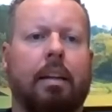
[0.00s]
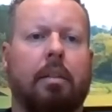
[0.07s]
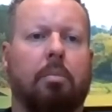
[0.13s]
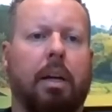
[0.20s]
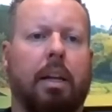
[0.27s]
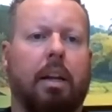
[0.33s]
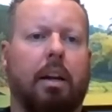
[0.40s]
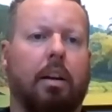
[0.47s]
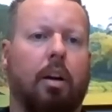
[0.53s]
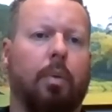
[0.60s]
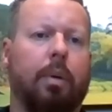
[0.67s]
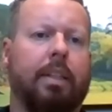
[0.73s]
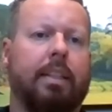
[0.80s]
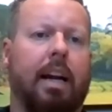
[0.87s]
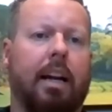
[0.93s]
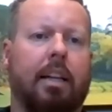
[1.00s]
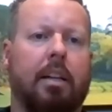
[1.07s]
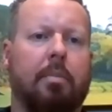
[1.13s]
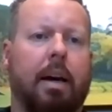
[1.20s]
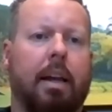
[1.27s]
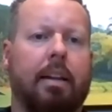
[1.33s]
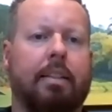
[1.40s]
But are we talking
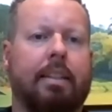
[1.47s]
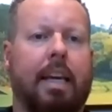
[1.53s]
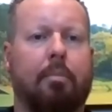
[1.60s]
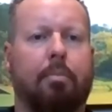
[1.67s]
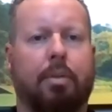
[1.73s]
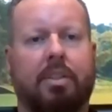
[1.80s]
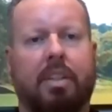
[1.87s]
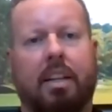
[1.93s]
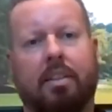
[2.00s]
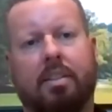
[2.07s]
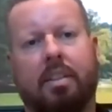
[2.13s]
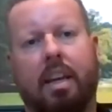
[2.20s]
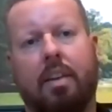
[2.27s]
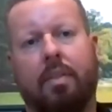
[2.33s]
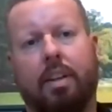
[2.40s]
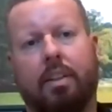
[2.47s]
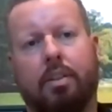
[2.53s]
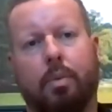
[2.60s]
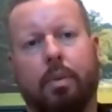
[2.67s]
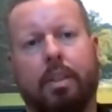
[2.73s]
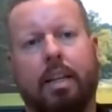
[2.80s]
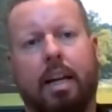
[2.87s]
about a 10% savings?
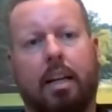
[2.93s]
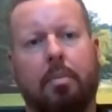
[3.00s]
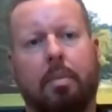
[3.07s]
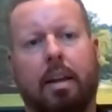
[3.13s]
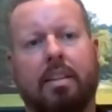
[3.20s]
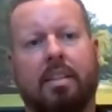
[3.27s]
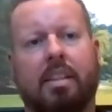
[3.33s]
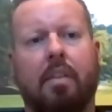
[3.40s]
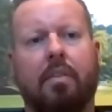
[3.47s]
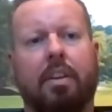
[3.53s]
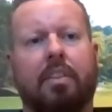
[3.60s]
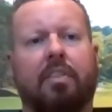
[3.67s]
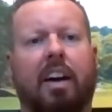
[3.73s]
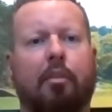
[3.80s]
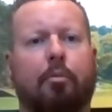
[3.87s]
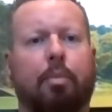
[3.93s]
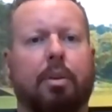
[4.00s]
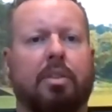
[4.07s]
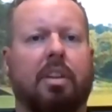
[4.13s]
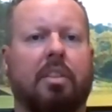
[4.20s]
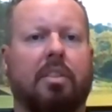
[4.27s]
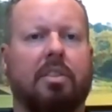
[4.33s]
Or are we talking about a 75%
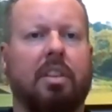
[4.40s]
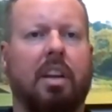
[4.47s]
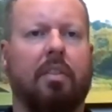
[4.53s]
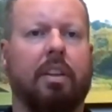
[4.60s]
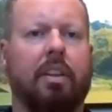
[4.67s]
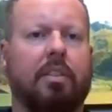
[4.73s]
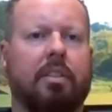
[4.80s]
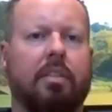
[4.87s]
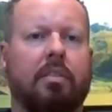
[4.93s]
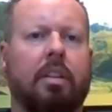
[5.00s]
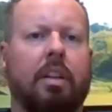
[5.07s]
savings?